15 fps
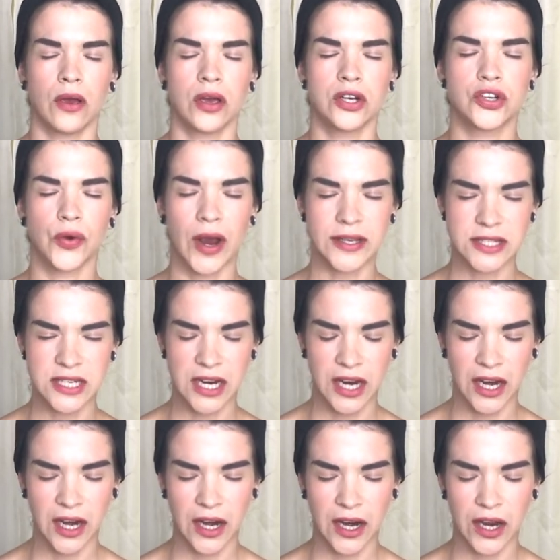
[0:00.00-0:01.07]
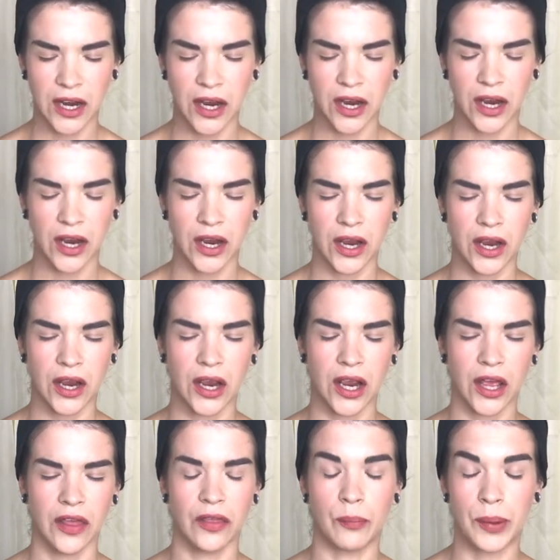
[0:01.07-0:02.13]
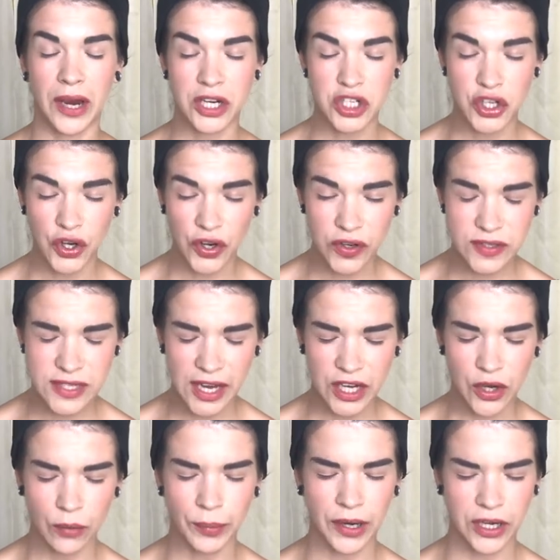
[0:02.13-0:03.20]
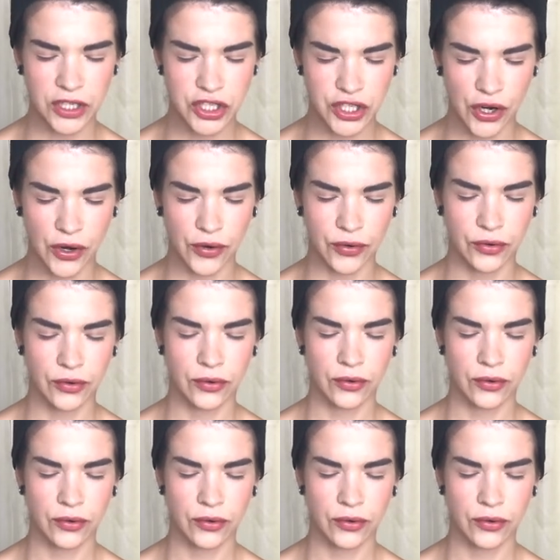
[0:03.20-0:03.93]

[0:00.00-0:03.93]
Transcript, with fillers: Trusting the pictures that you're being shown,